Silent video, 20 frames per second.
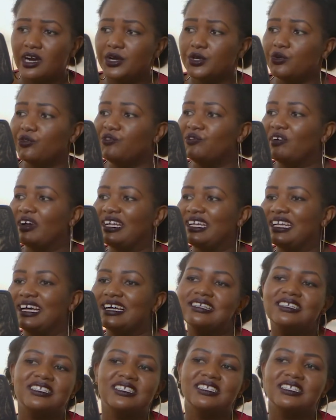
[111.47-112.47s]
Your
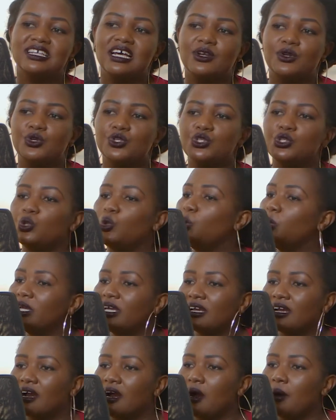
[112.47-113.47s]
finances are not
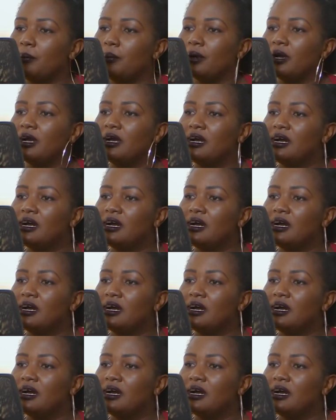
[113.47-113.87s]
looking up.